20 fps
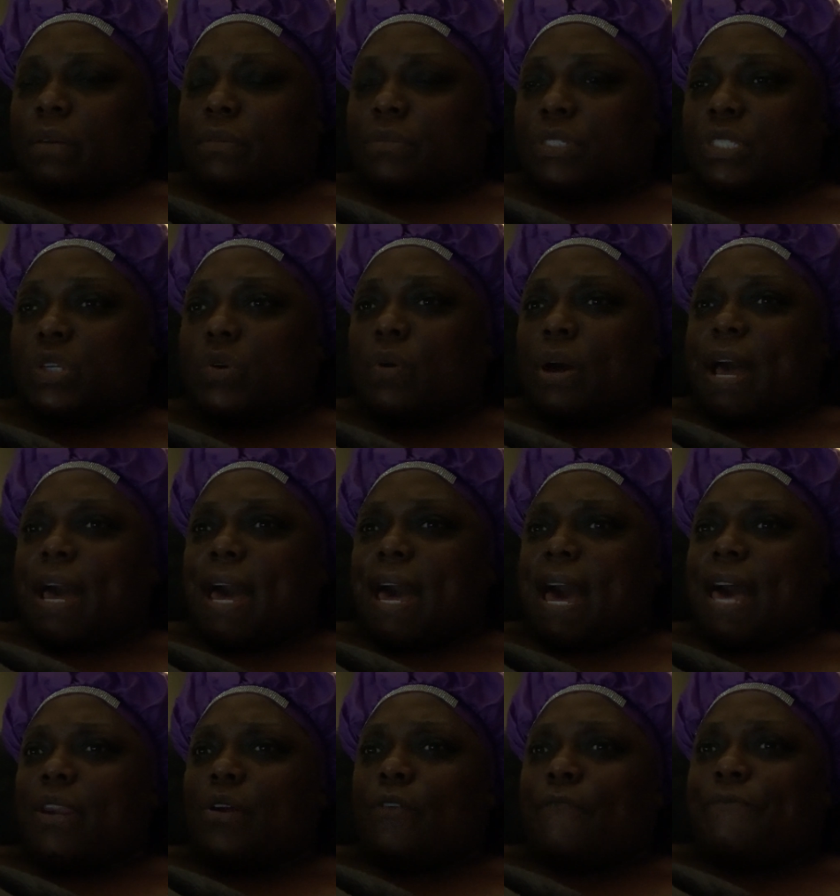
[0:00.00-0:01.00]
So
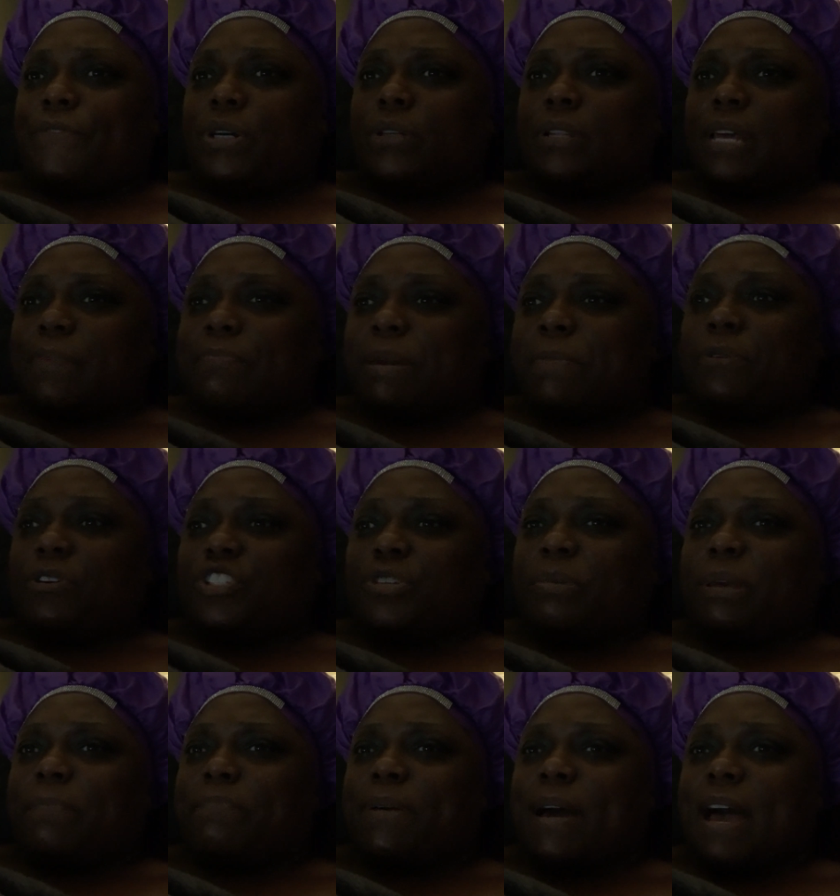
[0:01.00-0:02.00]
I don't feel like people should
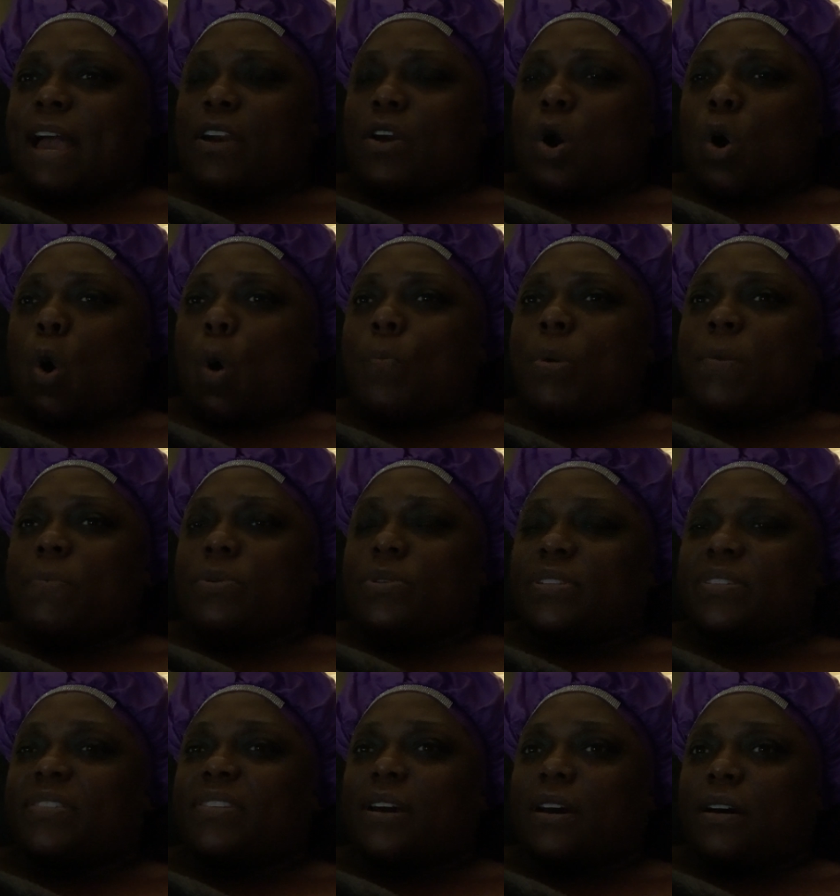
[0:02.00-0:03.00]
be buying old people's
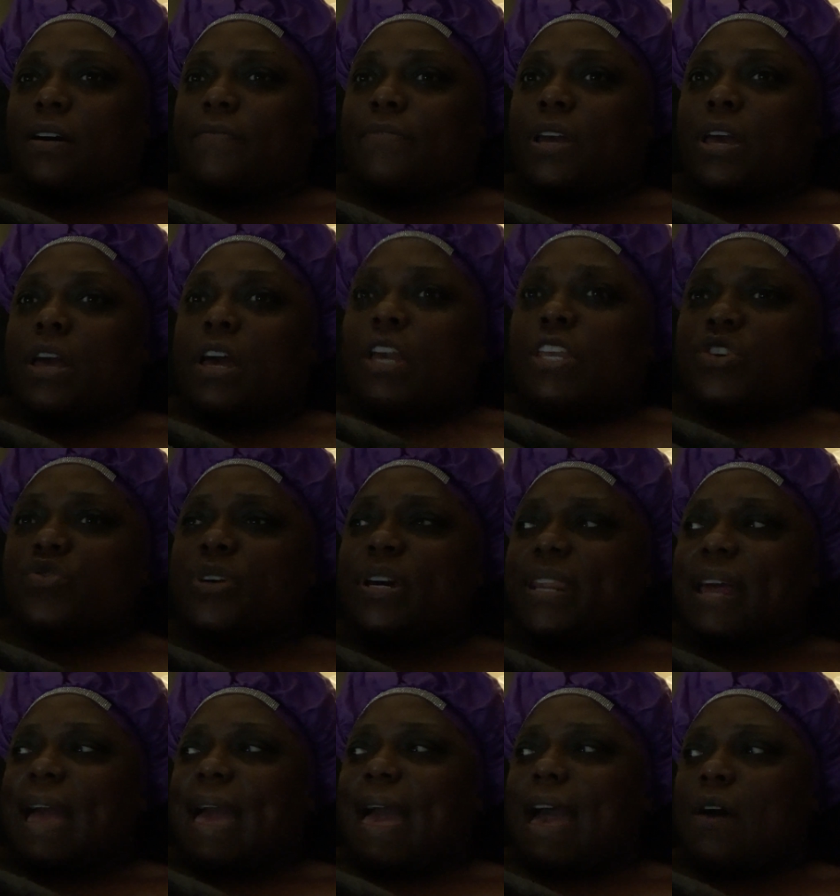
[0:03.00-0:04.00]
stuff. You get
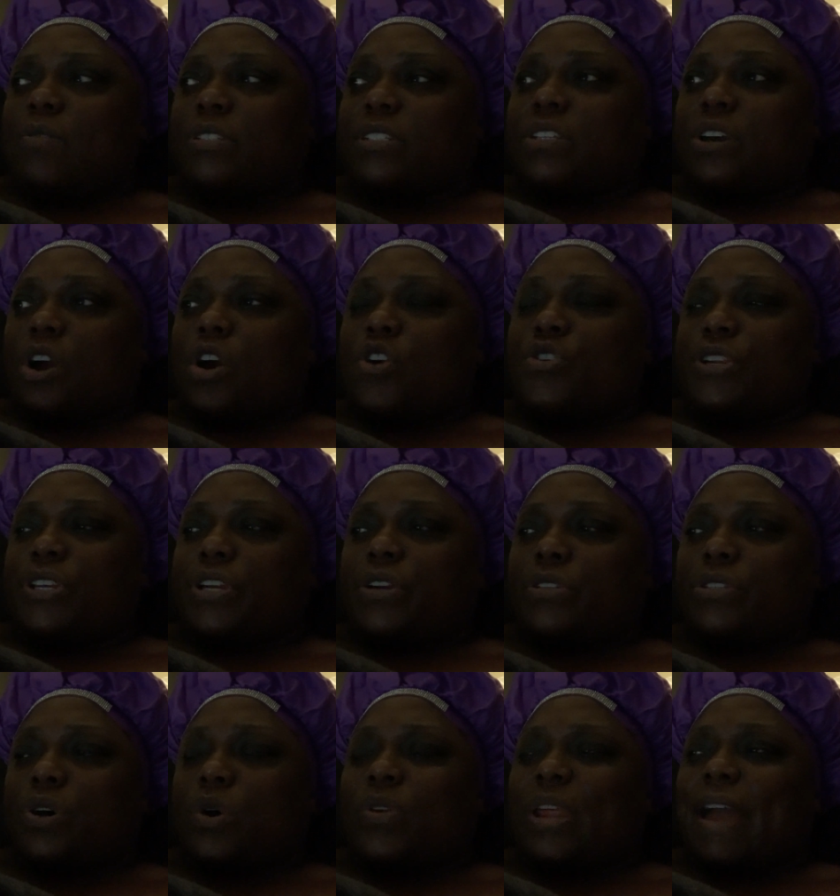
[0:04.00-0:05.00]
a house that's 100
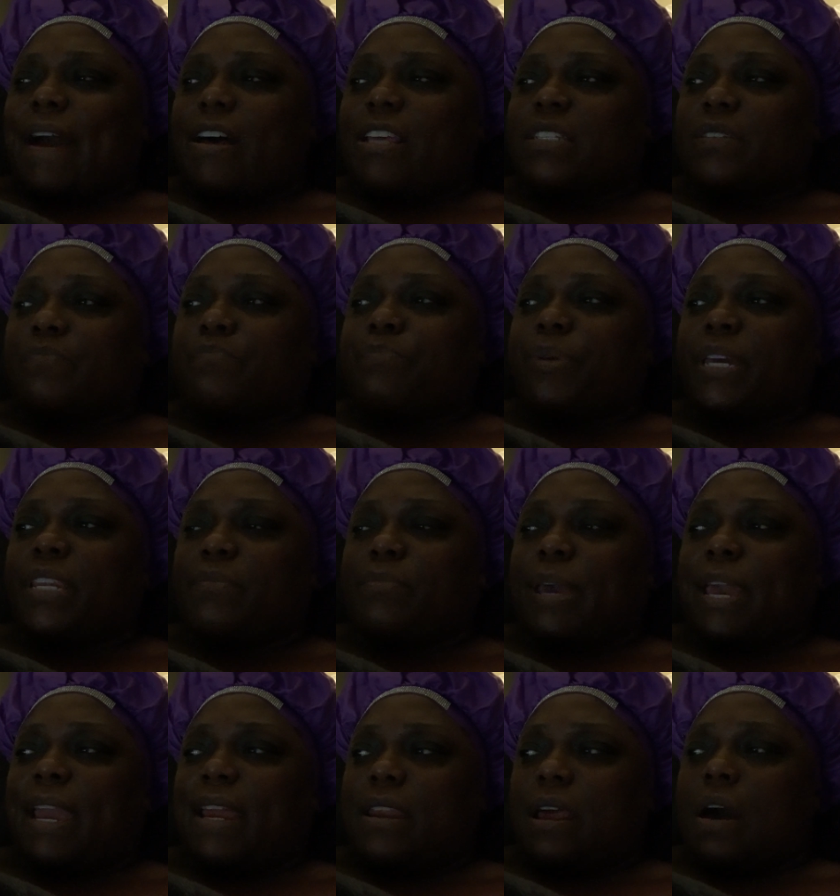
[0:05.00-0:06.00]
years old. That house has been
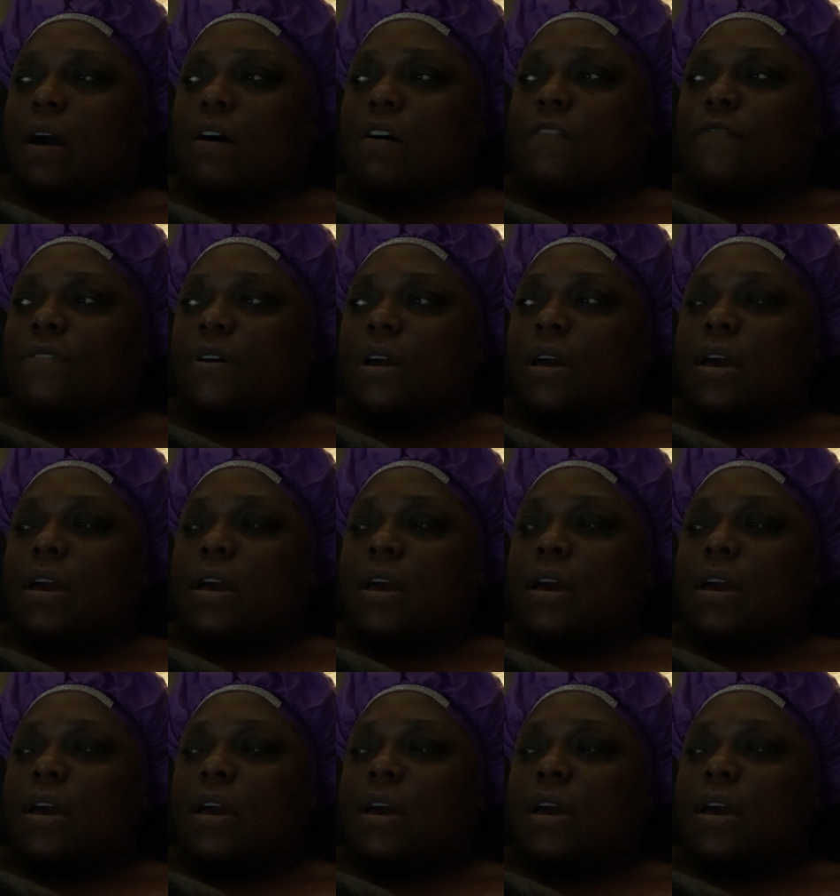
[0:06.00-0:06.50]
paid off.